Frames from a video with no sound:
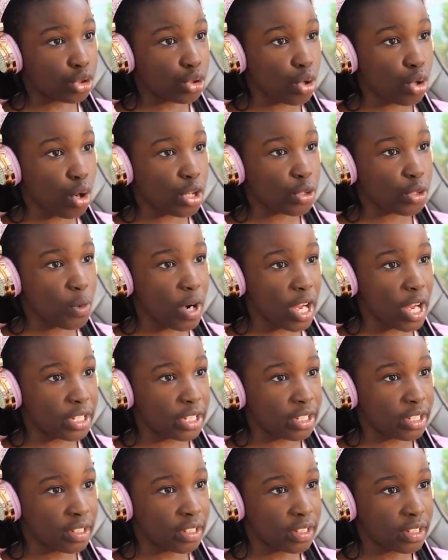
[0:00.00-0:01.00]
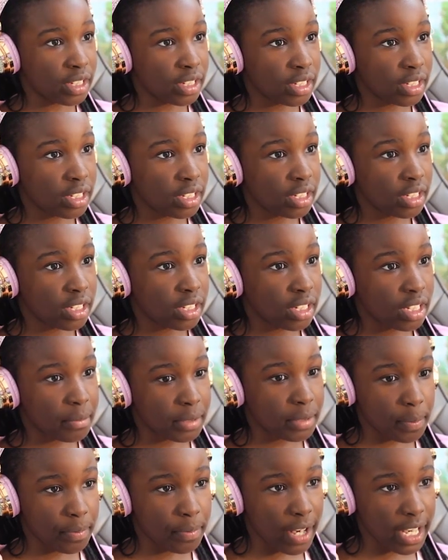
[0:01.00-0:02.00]
shirt one. That I'm
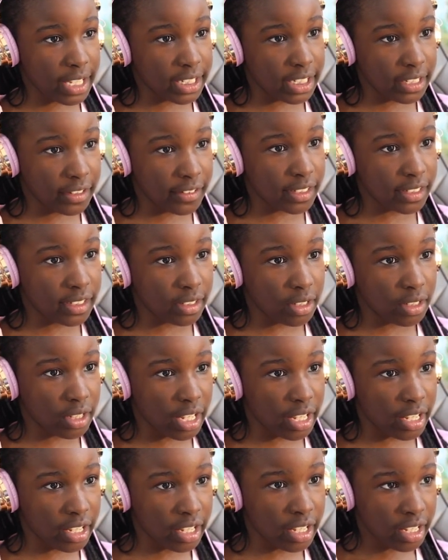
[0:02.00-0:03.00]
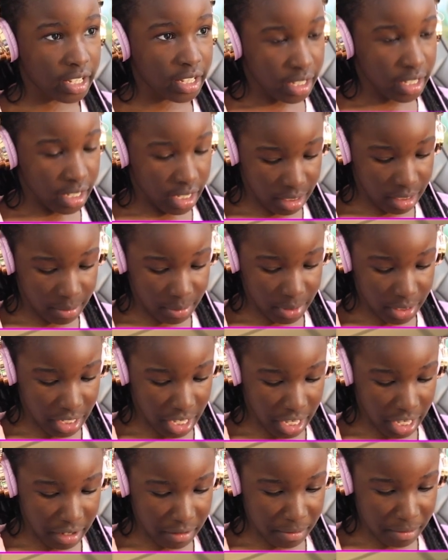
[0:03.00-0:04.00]
surprised you. Okay, um,
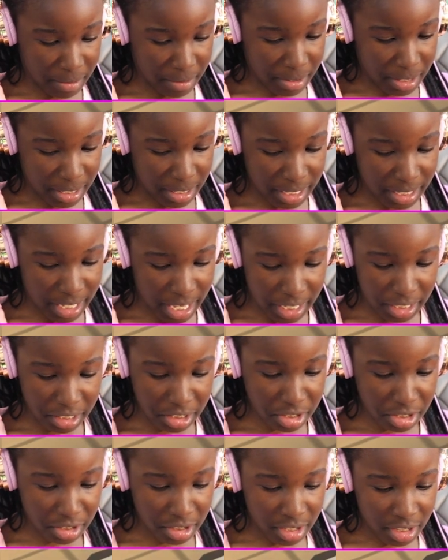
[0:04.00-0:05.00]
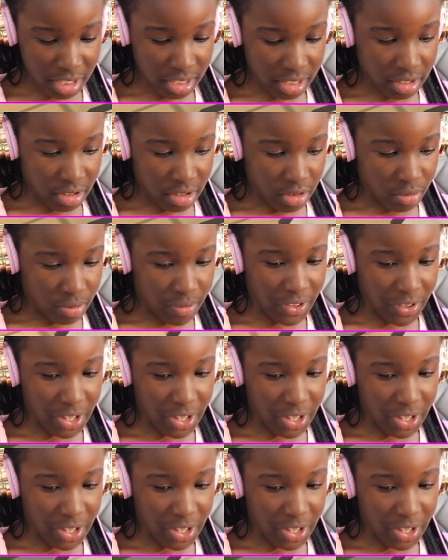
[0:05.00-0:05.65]
okay. Thanks. We've